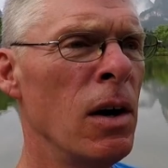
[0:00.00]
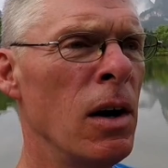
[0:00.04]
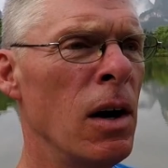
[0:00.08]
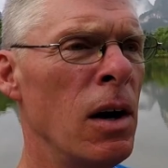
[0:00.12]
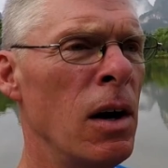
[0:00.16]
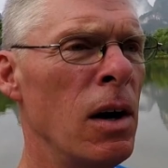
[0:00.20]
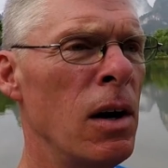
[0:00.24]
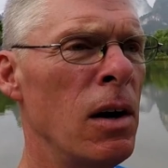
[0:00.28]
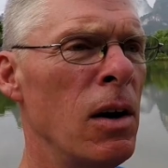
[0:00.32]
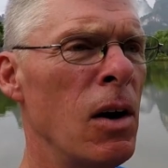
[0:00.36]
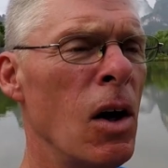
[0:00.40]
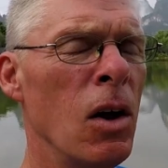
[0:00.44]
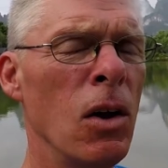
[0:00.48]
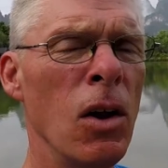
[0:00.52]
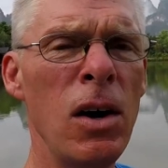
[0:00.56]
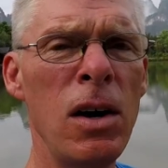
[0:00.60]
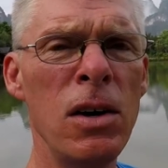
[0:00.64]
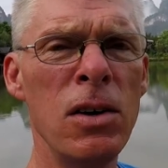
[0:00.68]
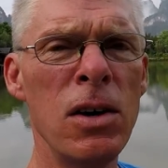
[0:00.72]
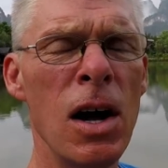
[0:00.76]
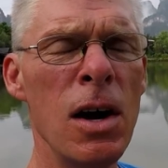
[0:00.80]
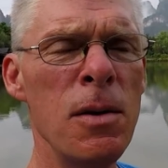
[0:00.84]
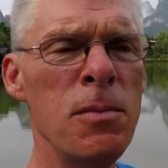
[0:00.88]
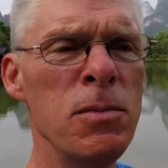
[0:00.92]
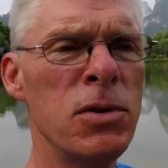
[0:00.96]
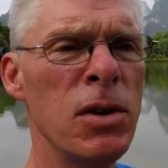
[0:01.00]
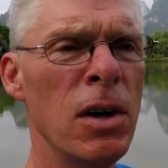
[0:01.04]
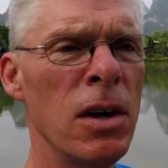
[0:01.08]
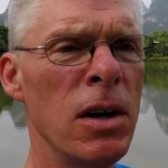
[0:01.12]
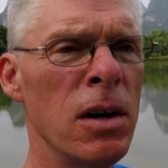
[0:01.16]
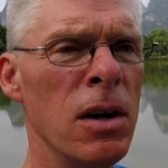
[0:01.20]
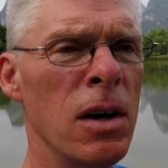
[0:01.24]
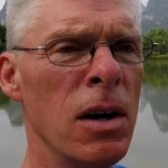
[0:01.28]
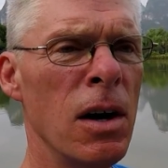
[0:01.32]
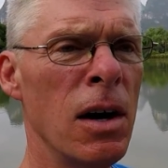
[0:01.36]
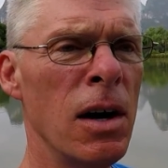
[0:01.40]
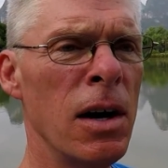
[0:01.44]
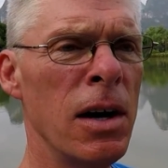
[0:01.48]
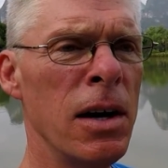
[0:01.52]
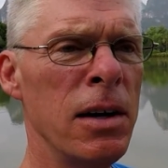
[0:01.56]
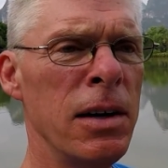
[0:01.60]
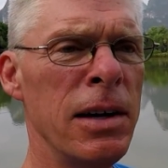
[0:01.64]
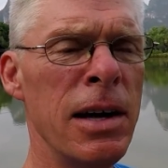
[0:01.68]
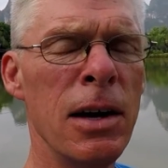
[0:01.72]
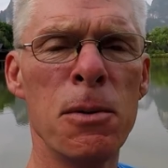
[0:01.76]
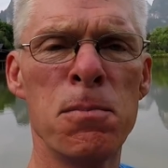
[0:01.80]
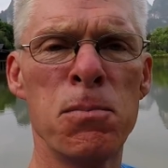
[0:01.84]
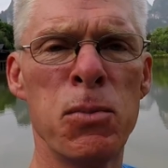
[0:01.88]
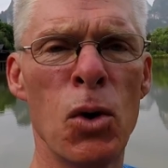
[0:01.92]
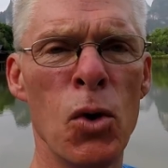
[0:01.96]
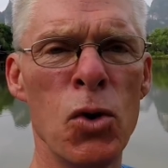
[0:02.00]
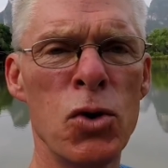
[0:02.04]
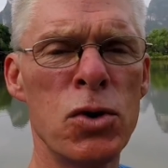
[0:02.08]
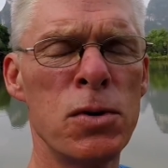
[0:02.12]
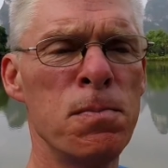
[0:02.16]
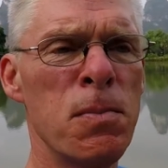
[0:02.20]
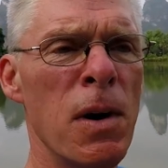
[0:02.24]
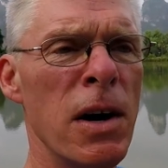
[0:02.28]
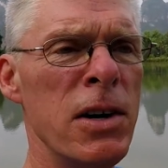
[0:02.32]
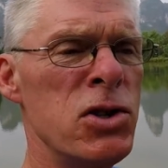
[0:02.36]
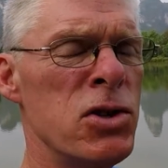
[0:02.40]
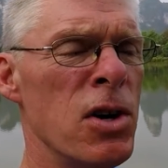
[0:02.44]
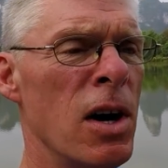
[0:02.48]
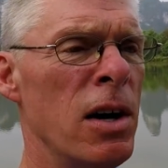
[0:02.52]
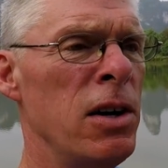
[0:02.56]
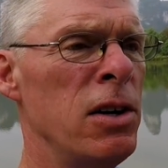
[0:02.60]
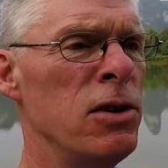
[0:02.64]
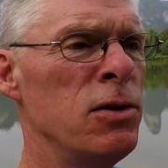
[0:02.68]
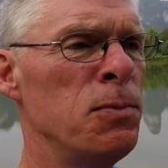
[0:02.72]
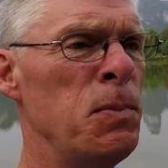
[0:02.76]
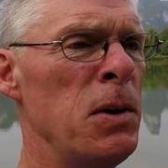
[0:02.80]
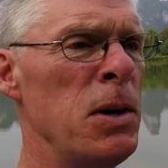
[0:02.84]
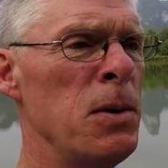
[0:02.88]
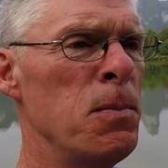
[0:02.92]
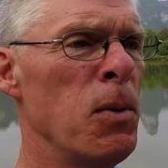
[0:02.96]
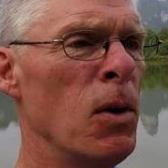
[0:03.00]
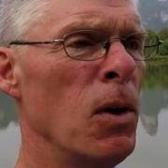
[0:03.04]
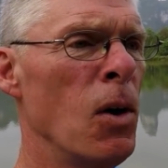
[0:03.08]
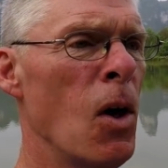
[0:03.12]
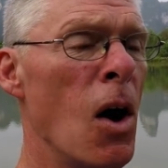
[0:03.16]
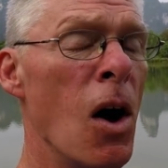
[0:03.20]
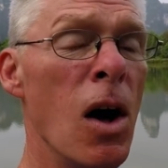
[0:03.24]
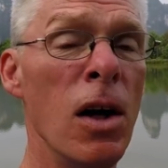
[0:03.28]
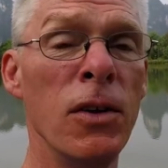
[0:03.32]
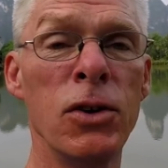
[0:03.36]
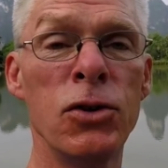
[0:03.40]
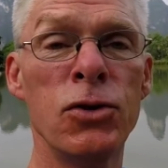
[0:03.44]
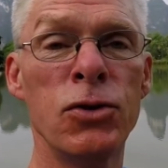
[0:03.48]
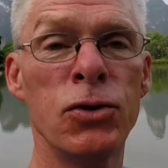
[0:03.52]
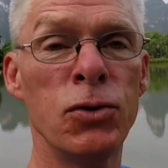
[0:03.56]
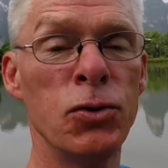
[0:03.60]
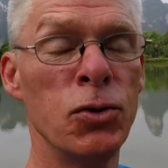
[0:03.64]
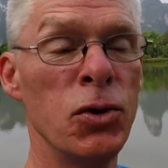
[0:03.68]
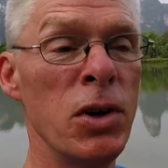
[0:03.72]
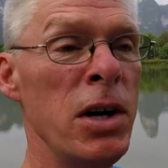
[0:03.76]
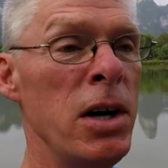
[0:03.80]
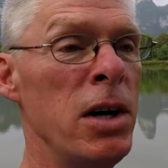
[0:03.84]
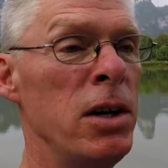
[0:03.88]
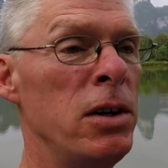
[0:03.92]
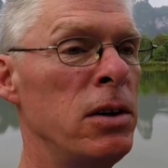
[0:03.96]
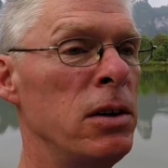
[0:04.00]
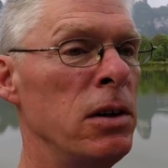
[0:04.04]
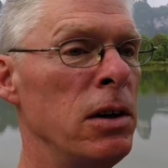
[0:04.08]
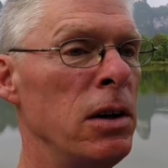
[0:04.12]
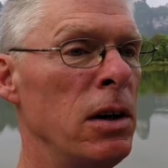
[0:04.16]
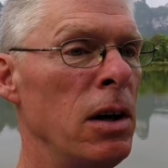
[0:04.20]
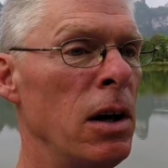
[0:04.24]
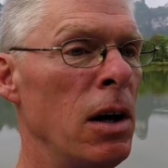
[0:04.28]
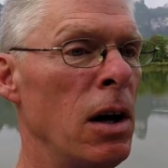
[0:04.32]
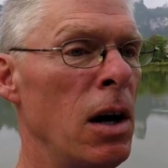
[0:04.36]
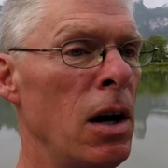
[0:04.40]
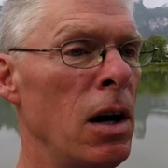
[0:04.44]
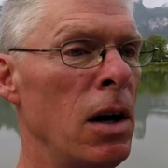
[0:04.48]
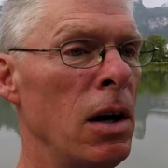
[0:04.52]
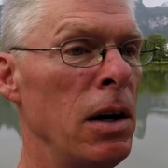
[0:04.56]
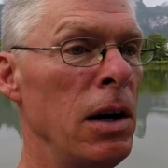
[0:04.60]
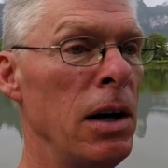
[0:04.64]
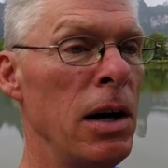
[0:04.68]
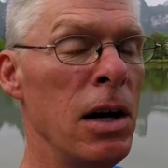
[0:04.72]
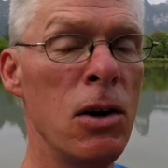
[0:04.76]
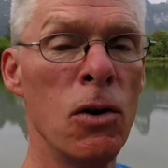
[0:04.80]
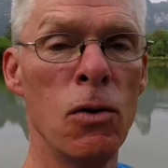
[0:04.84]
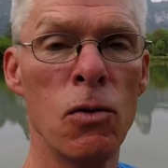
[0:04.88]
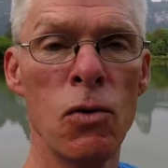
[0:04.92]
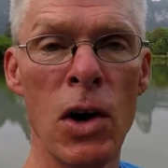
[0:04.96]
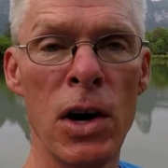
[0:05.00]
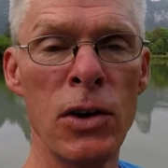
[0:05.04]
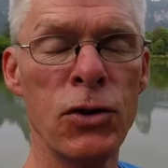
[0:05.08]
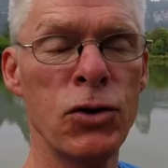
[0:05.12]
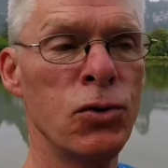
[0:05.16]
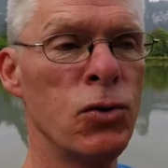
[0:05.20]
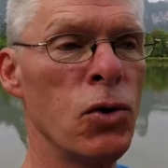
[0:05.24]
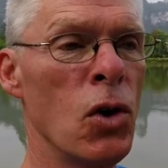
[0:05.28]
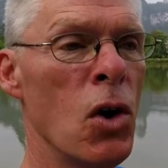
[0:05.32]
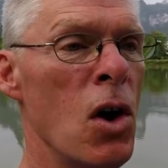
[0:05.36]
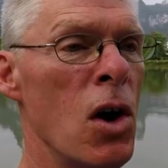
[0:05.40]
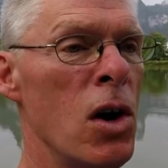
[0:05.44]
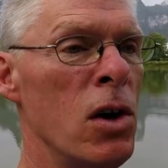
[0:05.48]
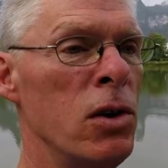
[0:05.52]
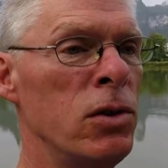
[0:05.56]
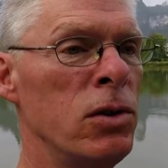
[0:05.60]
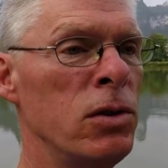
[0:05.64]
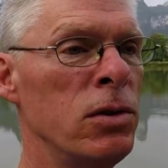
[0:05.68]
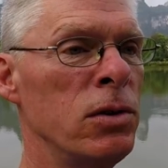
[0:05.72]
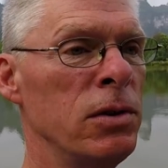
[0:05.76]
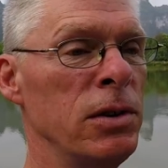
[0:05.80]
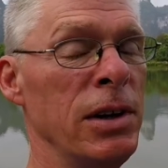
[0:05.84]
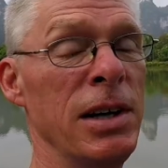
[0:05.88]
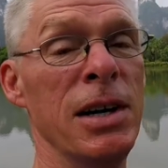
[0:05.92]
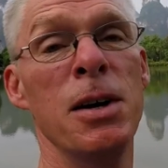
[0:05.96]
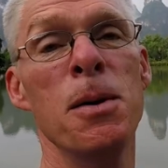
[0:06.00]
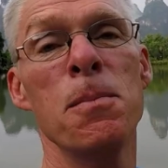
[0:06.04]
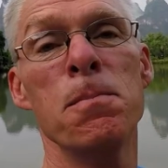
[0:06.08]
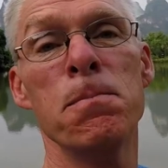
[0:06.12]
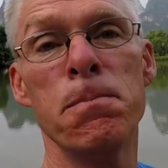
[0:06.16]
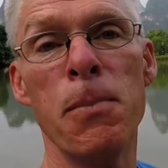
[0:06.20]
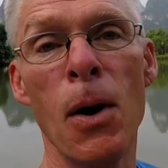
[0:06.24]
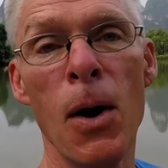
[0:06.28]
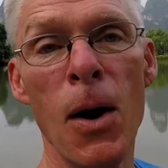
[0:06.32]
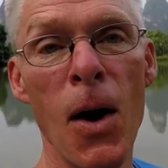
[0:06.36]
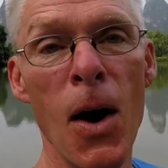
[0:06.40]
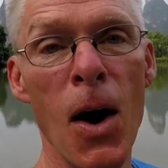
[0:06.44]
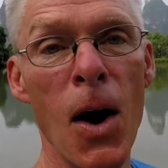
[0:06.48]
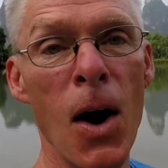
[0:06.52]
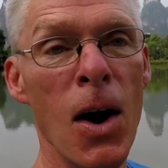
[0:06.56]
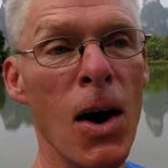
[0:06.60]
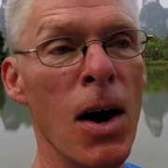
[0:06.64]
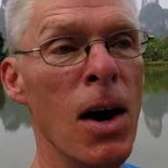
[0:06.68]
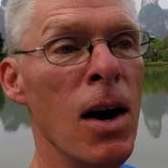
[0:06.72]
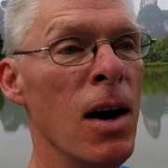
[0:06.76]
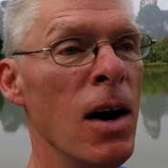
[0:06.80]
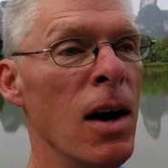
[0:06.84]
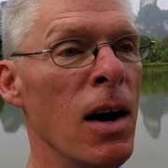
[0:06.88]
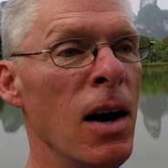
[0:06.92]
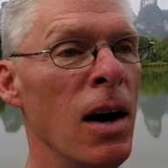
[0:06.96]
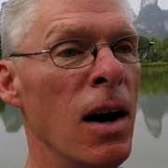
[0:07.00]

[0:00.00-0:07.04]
A lot of times I get approached by Chinese people on the street, in a restaurant, in a bar,